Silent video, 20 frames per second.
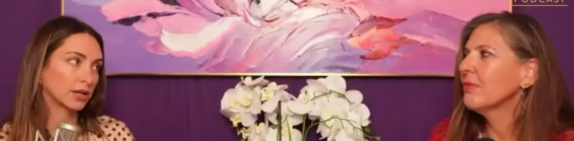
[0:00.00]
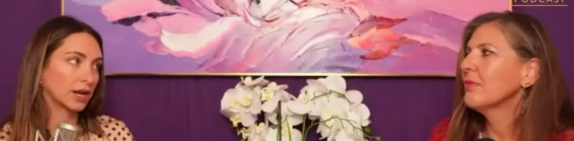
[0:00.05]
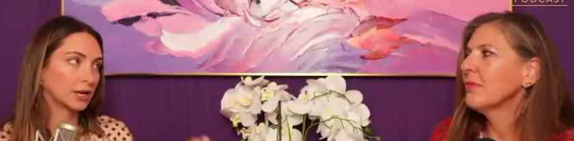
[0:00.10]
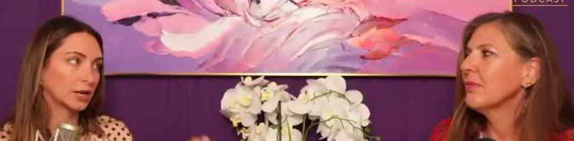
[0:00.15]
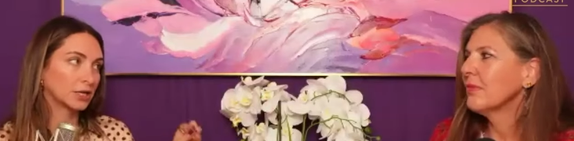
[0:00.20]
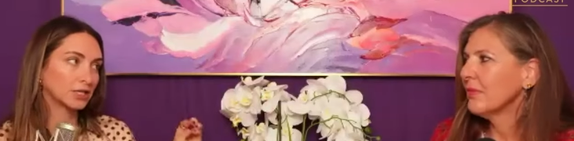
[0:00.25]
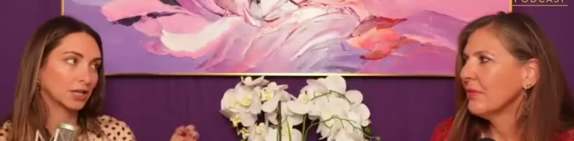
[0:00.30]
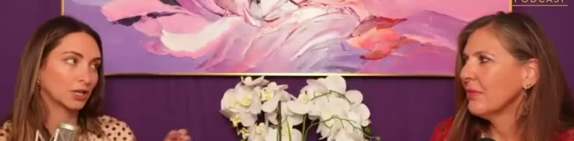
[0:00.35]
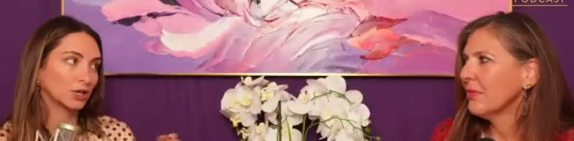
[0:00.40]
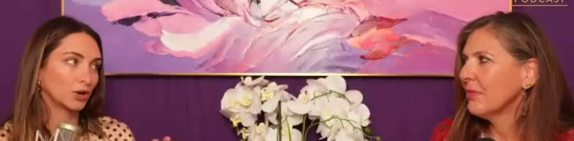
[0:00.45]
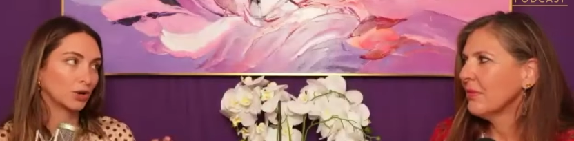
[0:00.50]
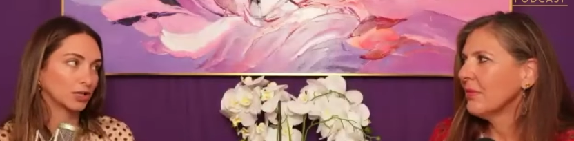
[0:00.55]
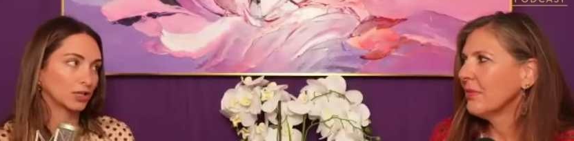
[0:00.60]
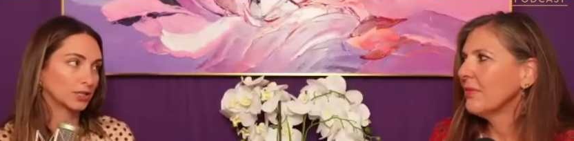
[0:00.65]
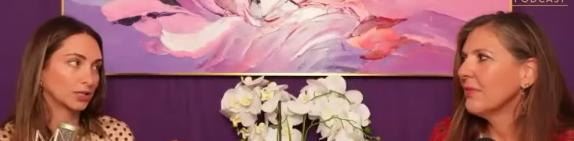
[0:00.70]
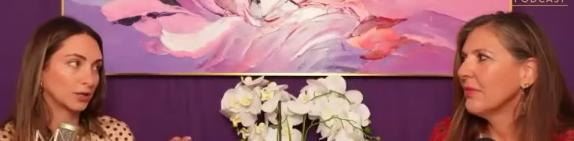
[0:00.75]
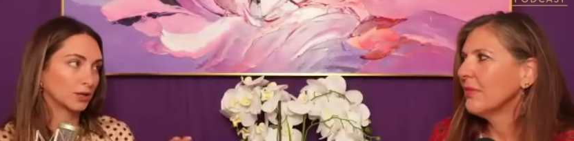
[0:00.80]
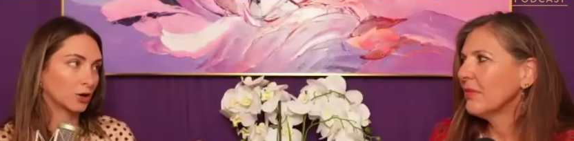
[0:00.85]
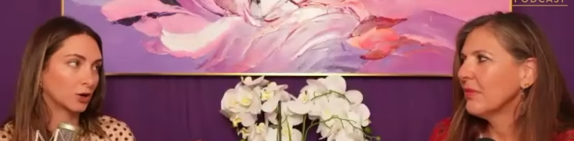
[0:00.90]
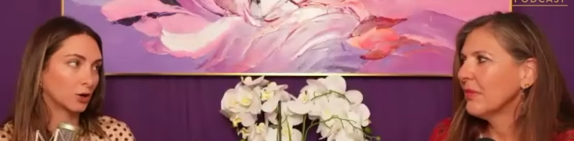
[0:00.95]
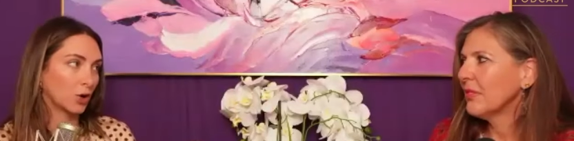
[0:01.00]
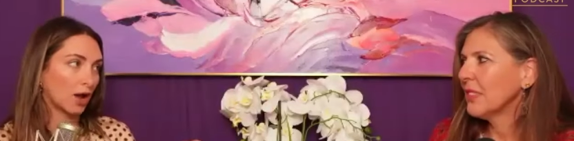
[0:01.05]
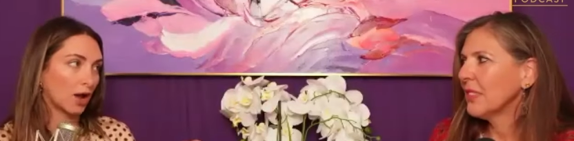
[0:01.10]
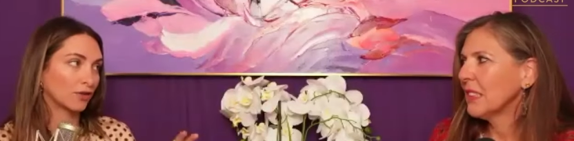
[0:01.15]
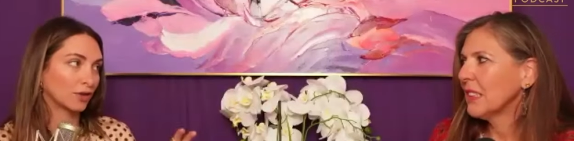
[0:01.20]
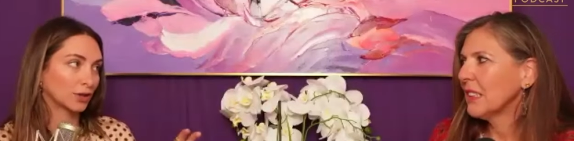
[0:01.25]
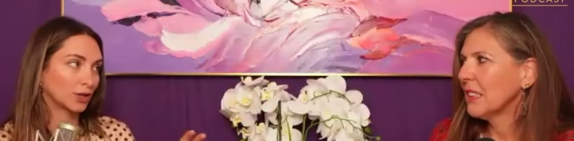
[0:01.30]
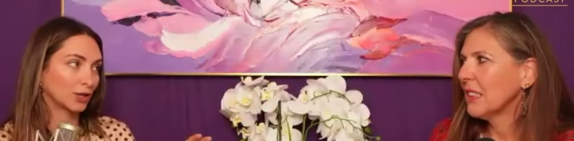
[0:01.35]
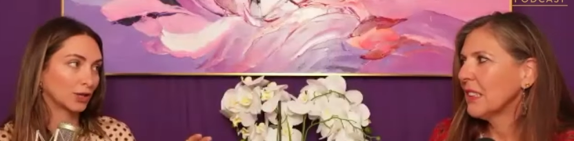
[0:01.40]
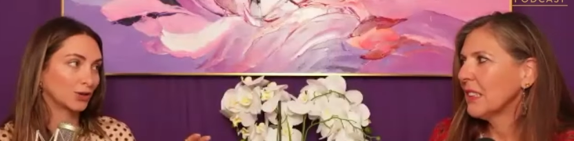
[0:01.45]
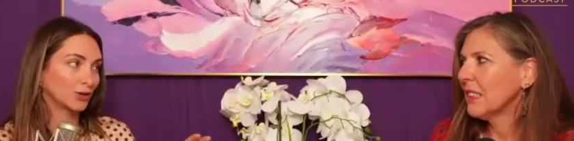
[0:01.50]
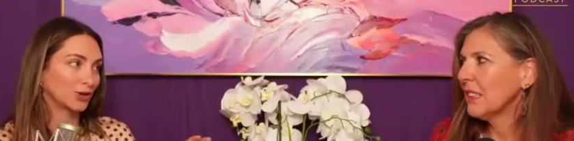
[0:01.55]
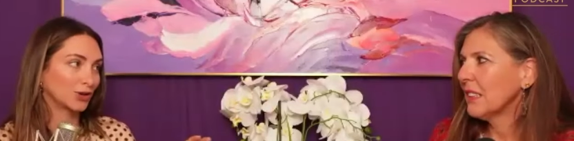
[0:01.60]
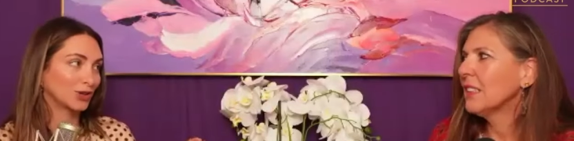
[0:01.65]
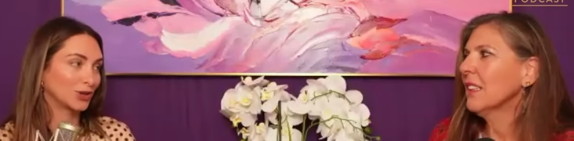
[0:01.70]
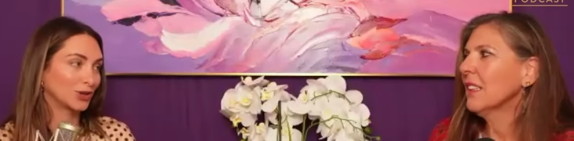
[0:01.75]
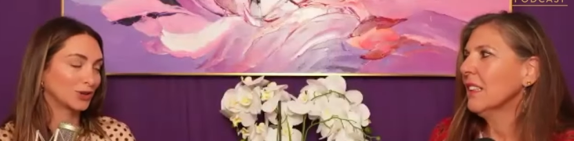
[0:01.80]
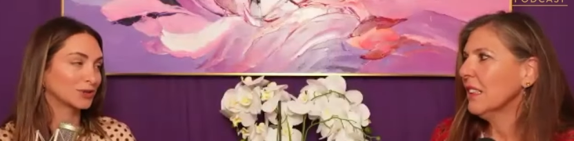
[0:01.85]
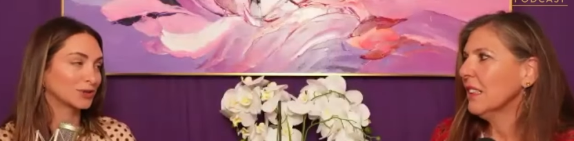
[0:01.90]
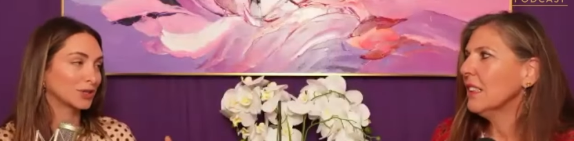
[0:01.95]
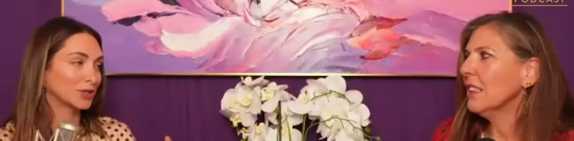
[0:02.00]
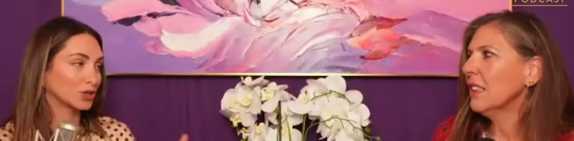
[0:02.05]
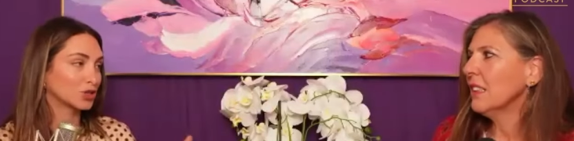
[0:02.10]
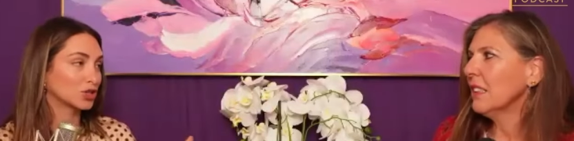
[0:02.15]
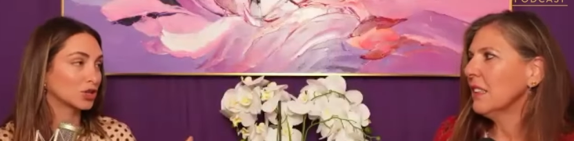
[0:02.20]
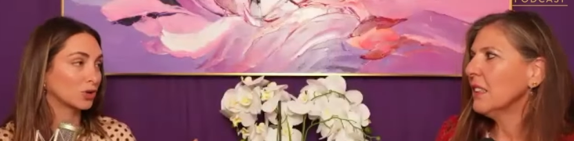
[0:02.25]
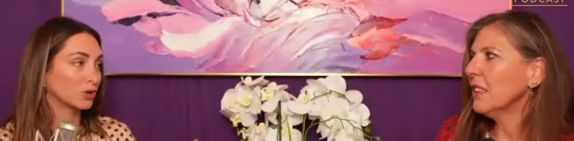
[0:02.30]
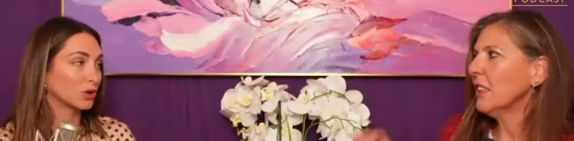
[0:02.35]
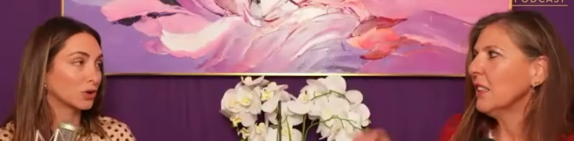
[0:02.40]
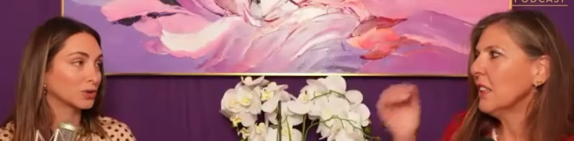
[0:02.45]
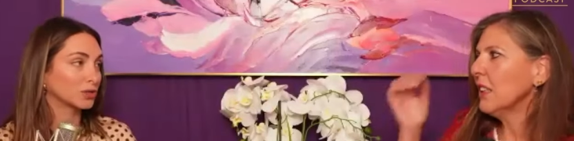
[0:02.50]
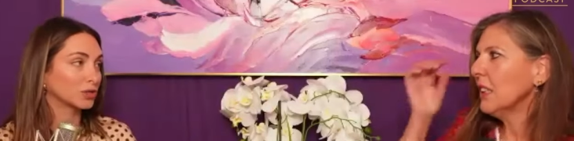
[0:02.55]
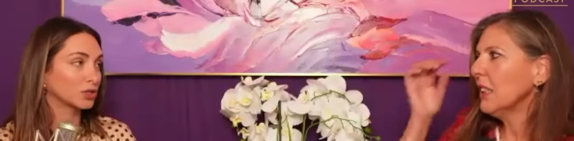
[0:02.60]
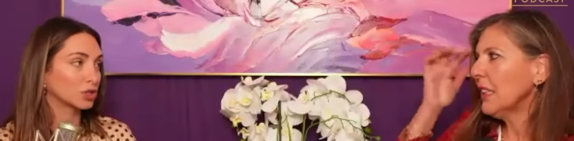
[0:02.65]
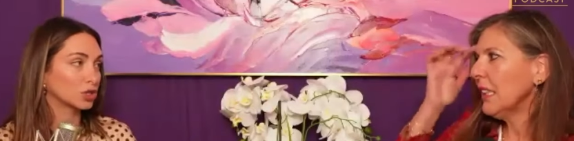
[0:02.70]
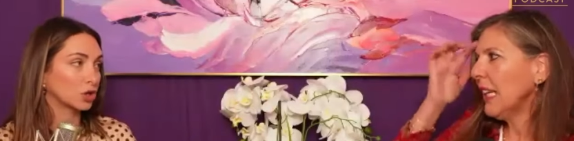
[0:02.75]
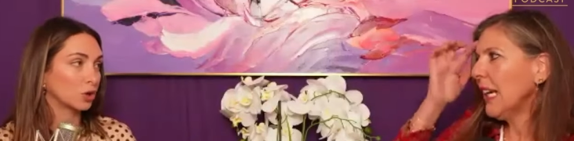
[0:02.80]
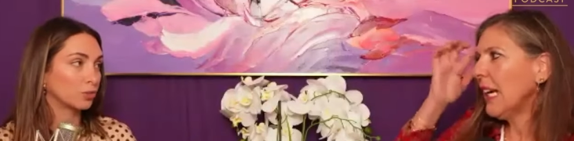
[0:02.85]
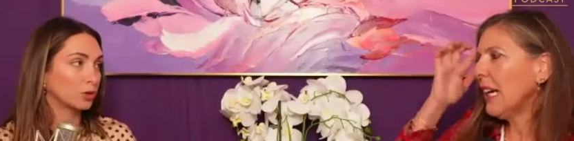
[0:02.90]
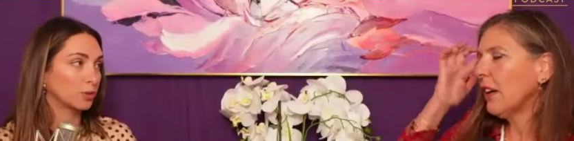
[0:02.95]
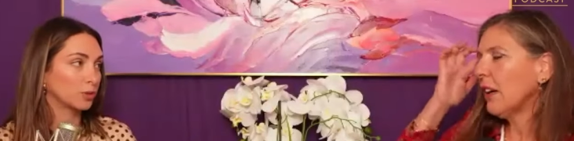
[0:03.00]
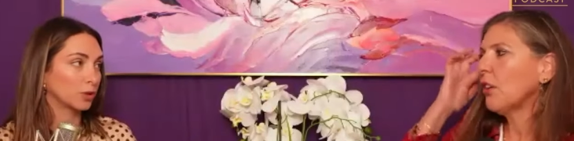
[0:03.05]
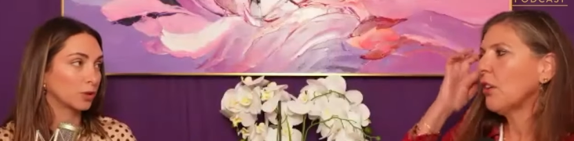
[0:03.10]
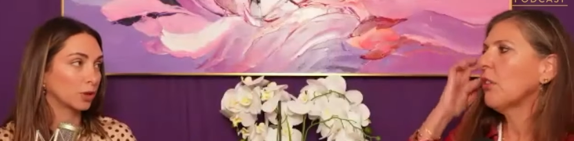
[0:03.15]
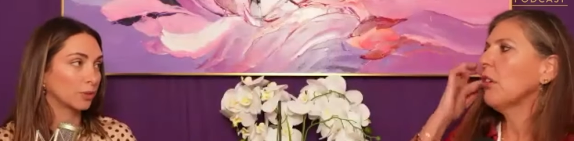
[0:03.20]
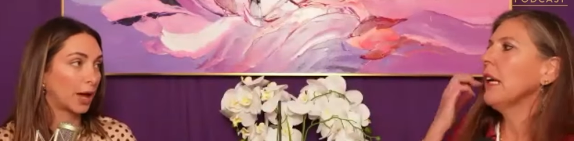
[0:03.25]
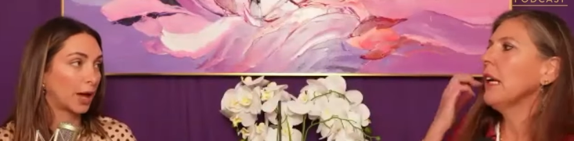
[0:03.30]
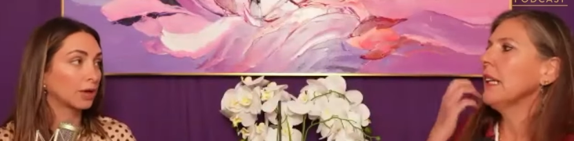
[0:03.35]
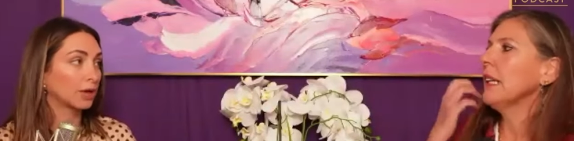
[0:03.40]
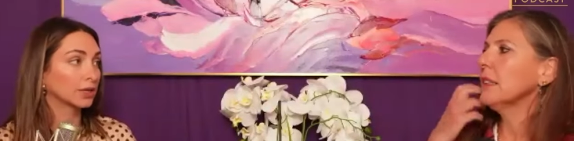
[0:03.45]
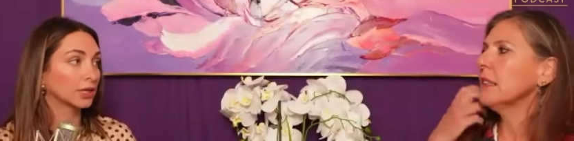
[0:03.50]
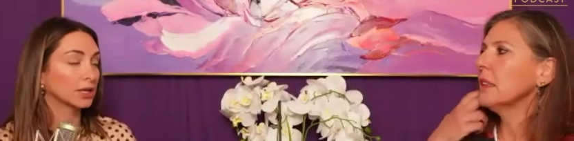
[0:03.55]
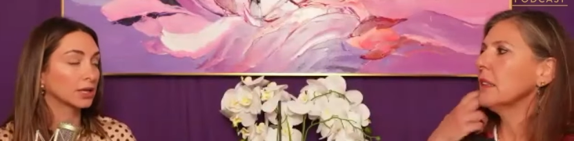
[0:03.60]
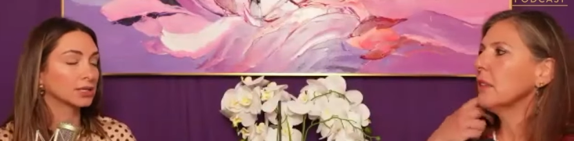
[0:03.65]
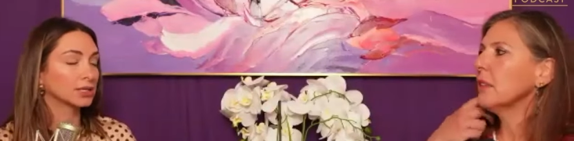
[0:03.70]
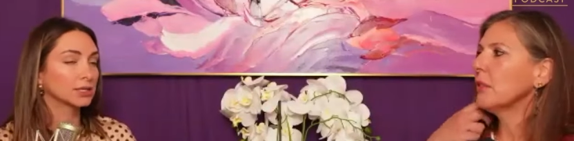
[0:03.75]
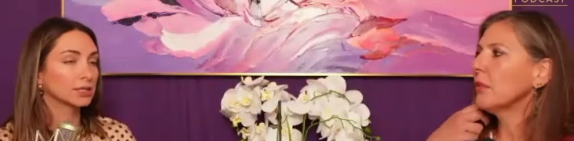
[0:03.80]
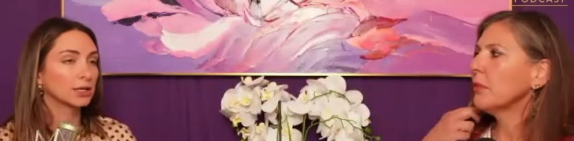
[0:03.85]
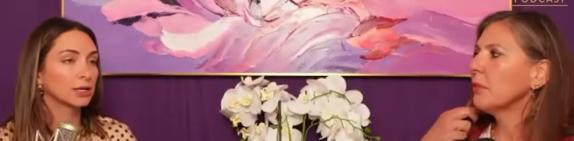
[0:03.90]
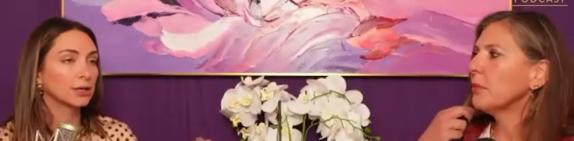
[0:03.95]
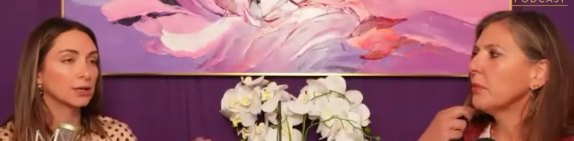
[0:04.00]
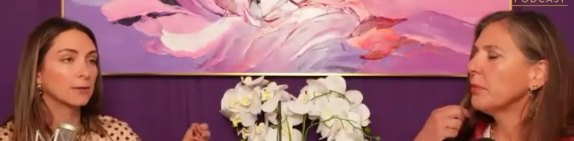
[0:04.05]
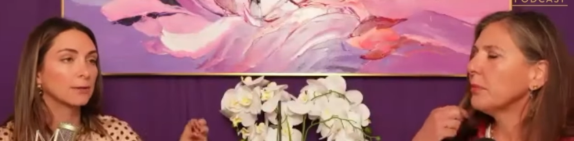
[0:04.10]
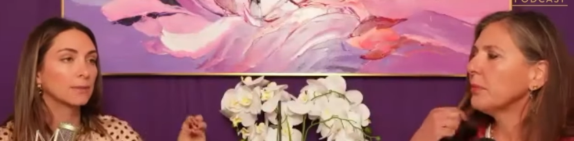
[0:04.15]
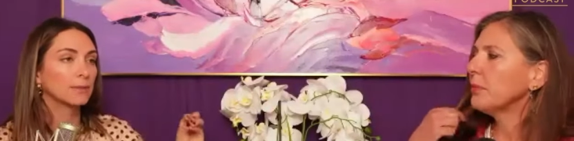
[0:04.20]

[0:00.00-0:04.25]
Speaker 1: And I can send you guys a graphic that you can use in the show notes to show people about this.